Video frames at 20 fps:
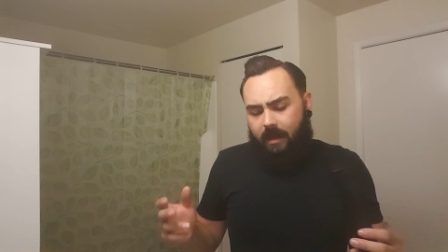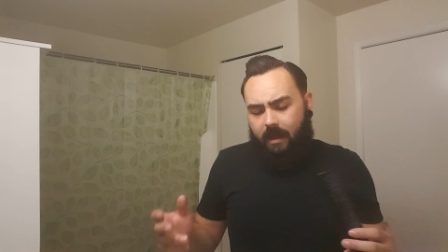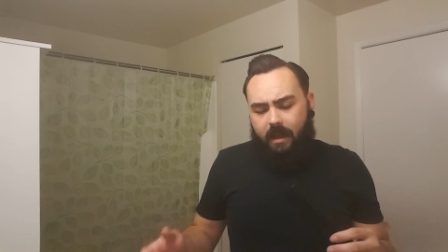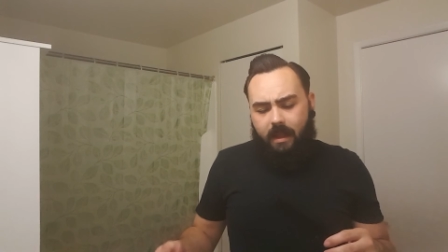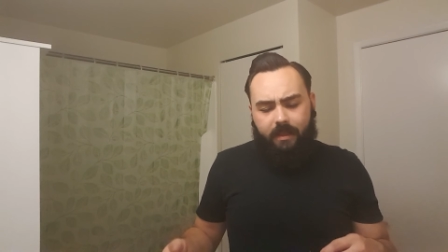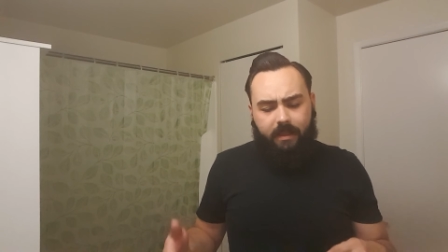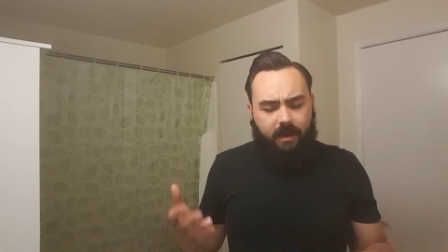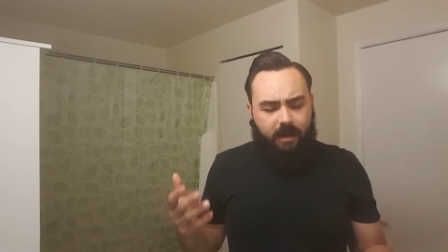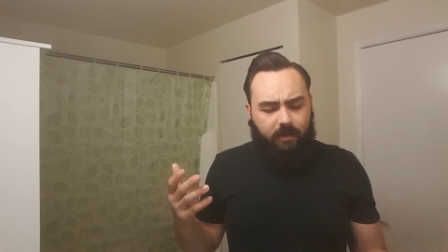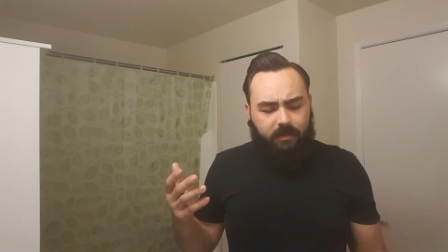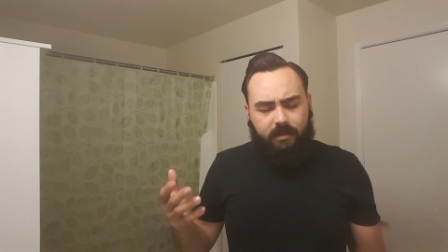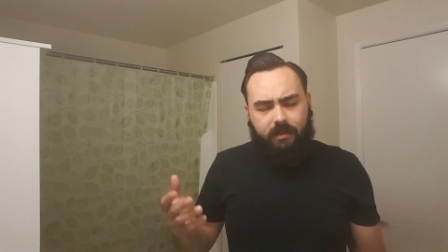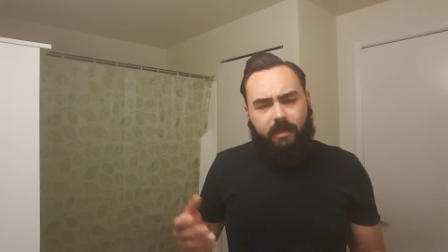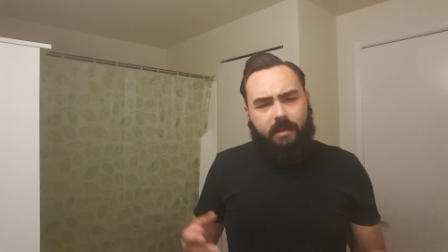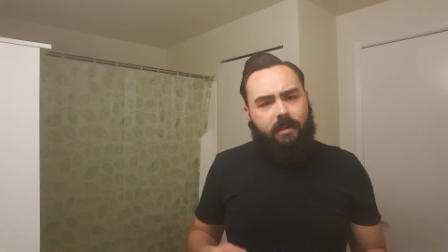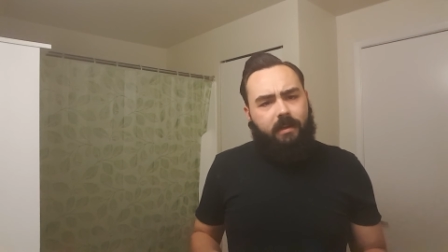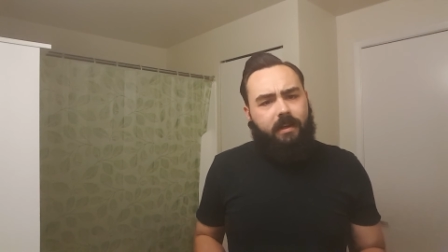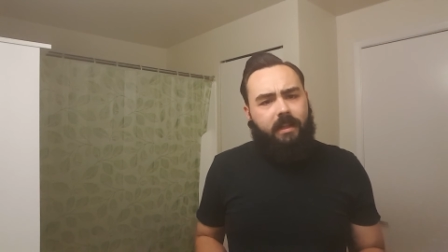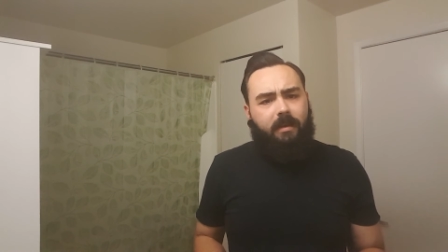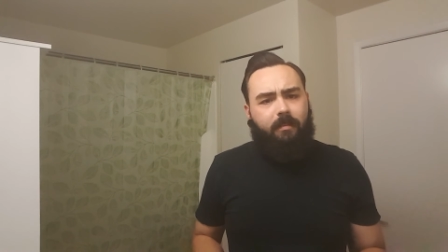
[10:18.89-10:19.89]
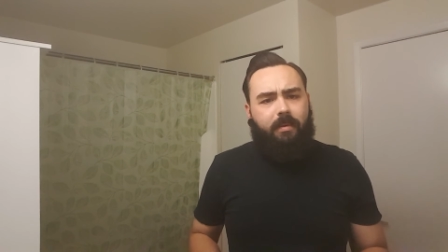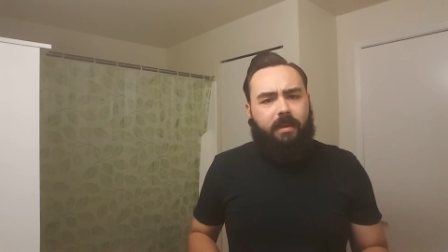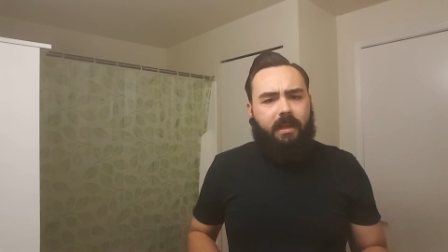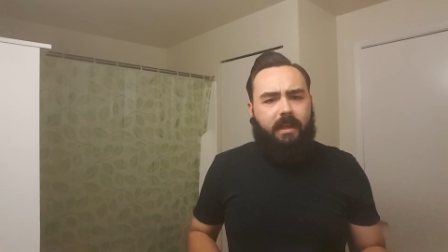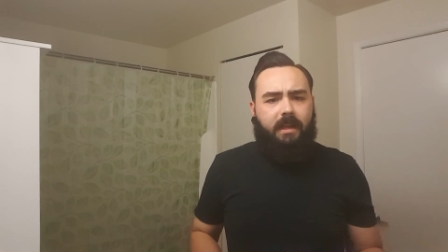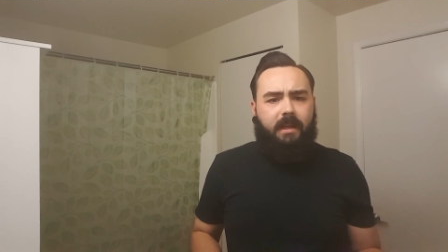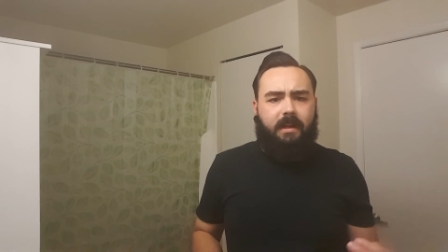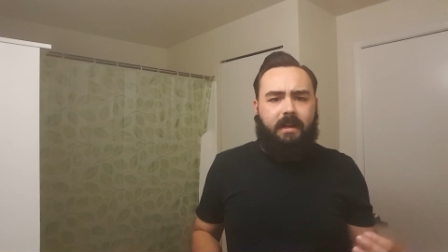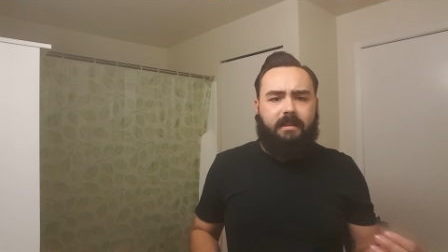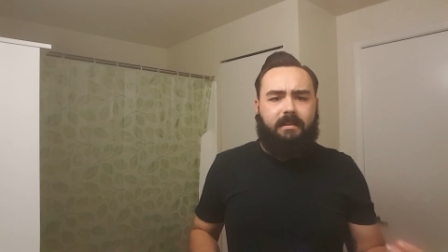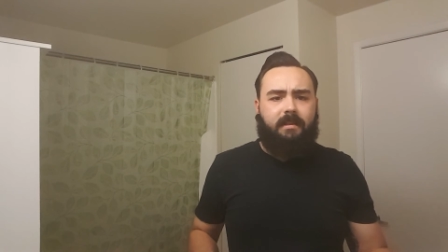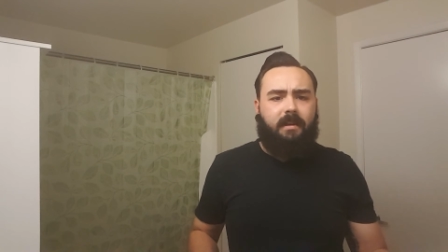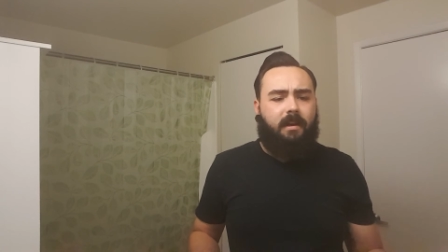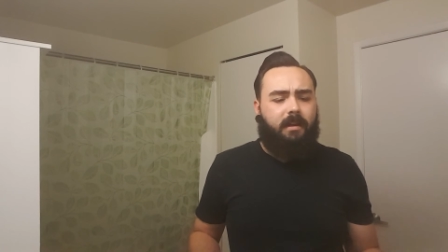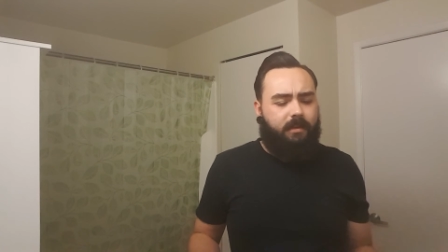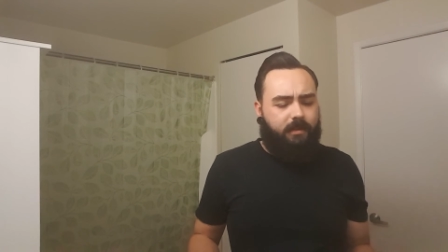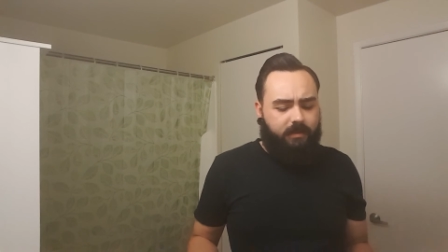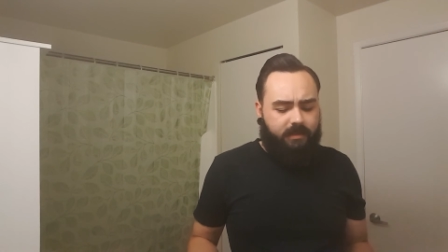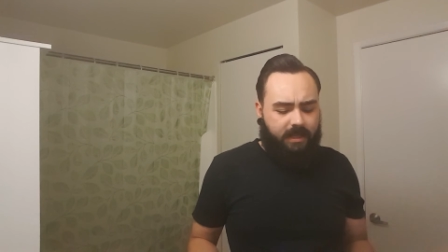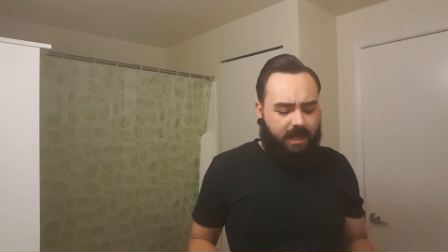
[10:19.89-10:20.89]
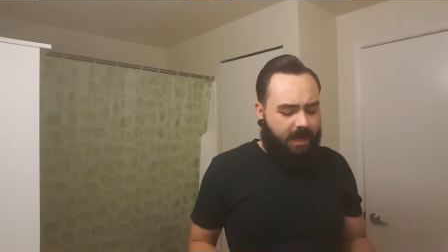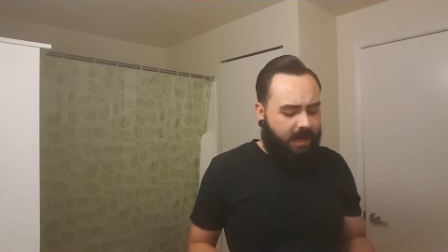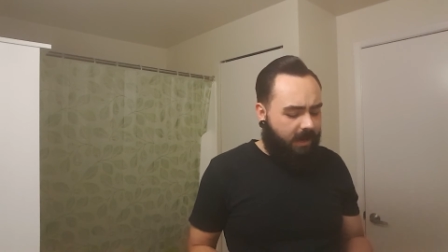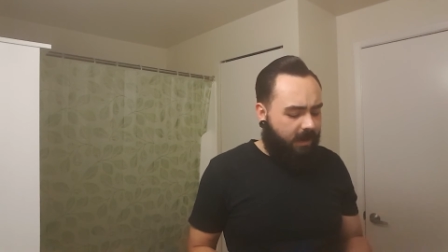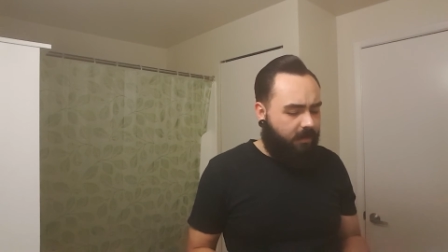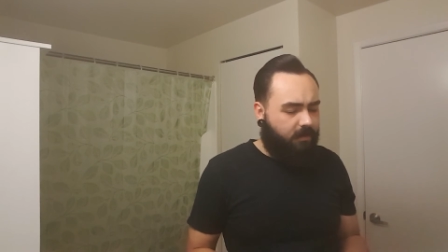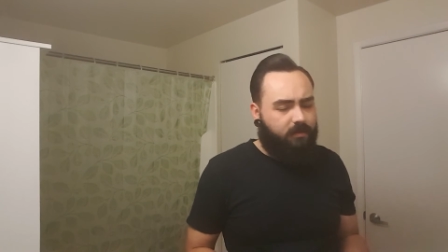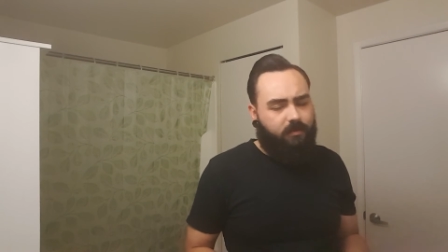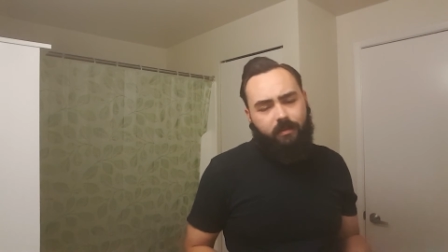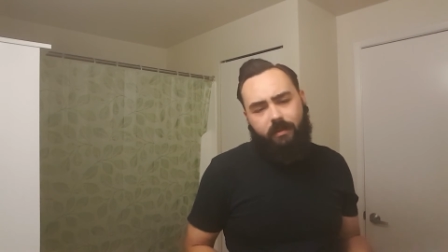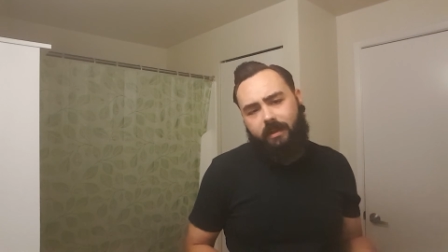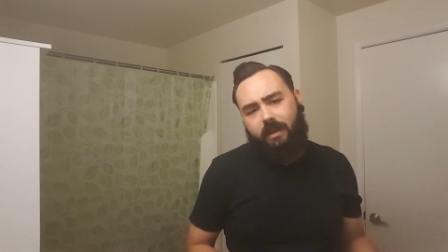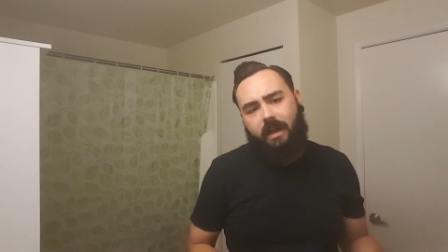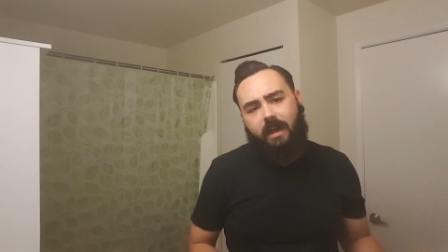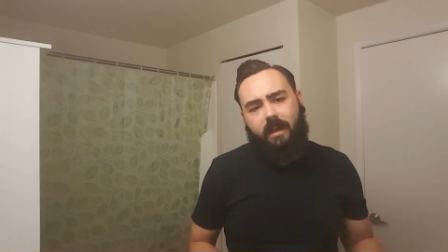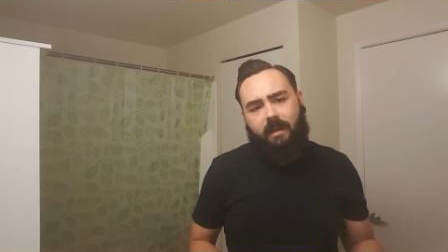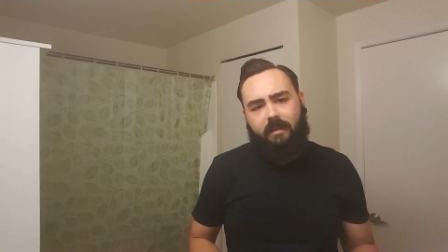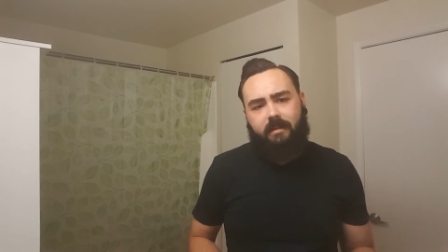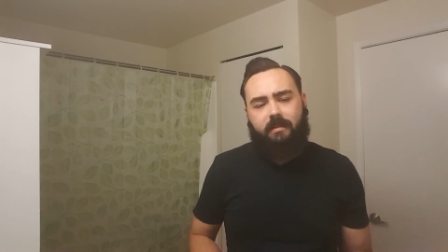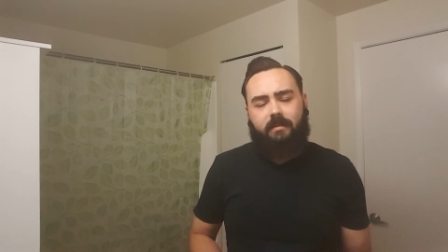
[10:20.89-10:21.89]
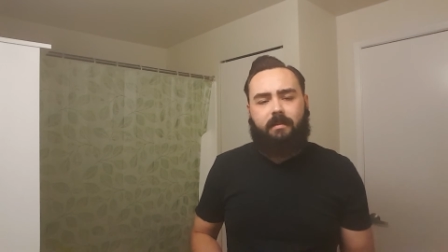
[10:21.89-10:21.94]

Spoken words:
And then I was looking on EP, and I saw a dude's hair, and it was really nice.